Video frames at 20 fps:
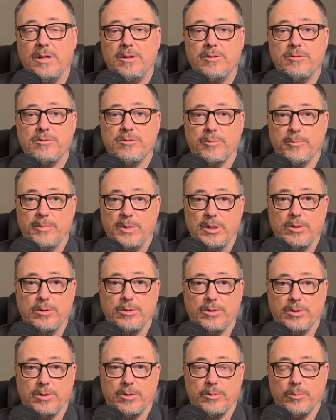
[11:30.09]

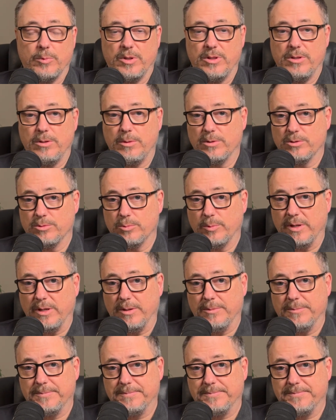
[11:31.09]
familiar with you as
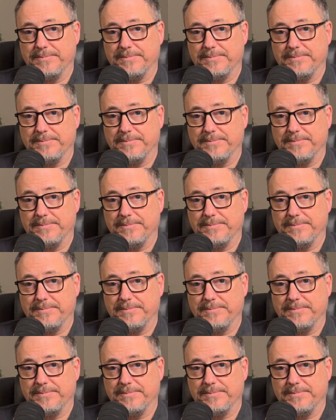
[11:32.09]
well.